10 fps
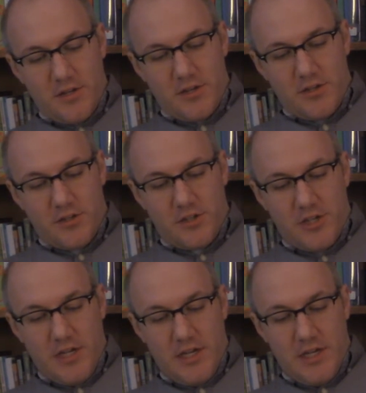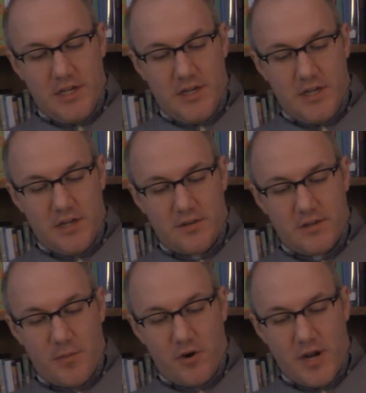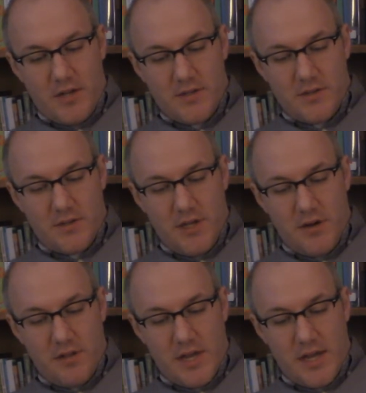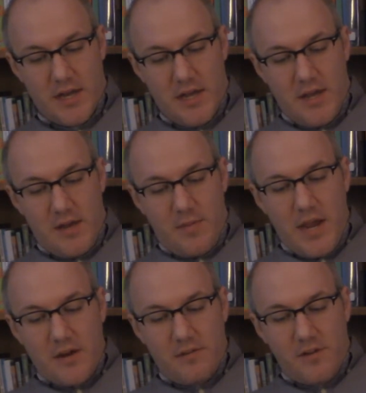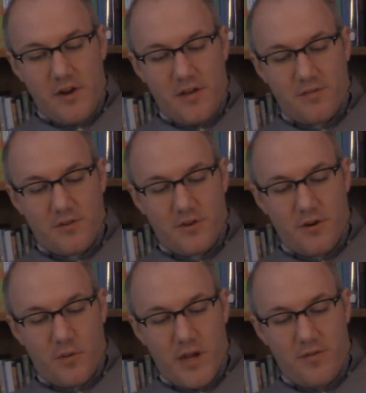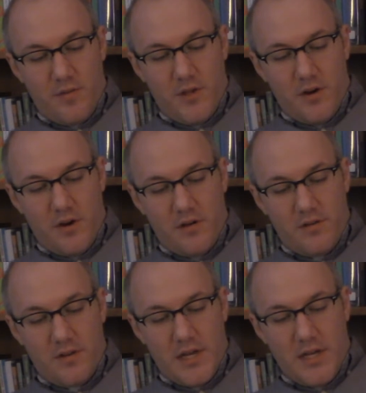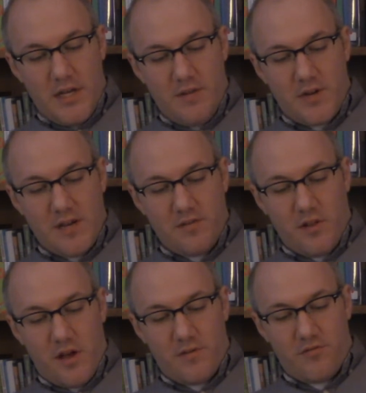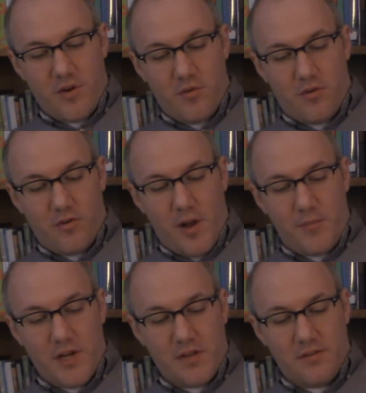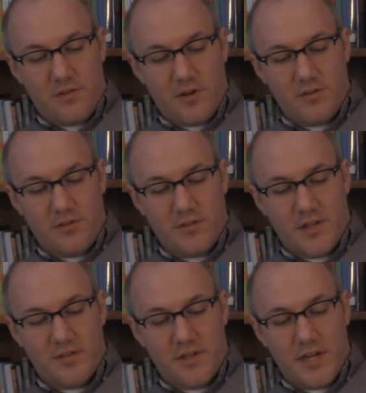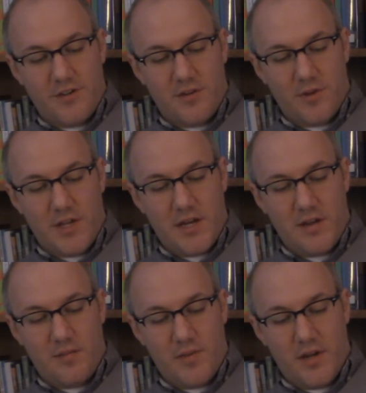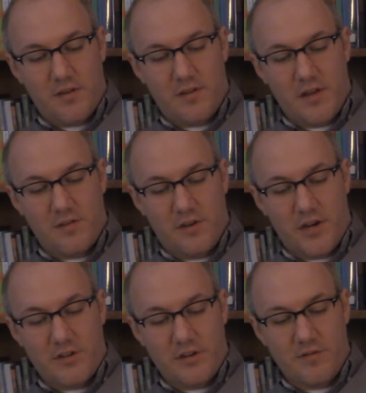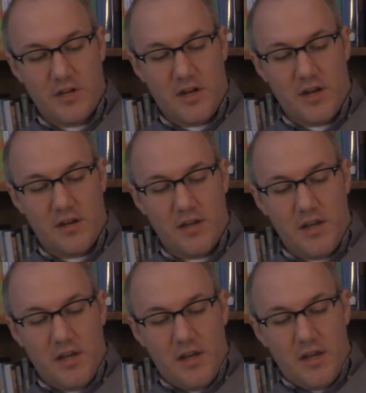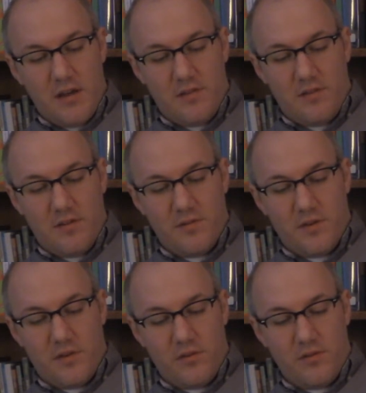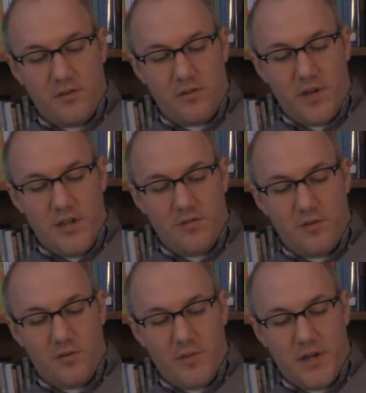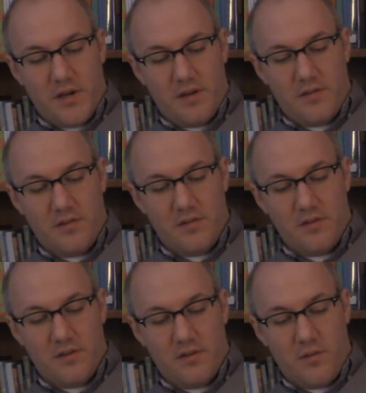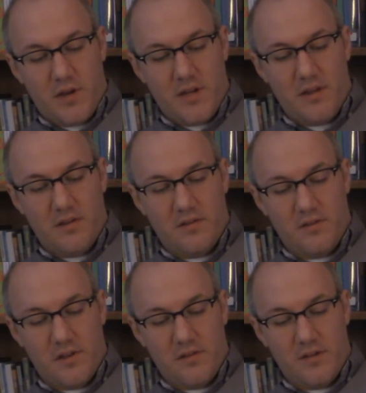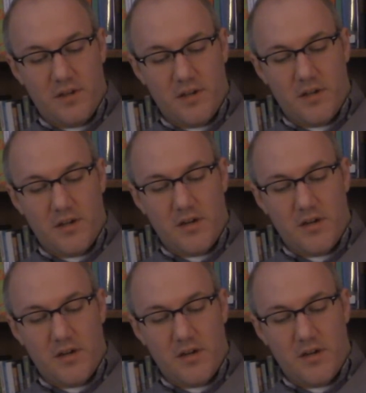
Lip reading: she summarizes here that man does not have to turn away from the earth, and he even has a lot of trouble corrupting this original destination within him because he is a creature of God. It is difficult to do evil because what is the good.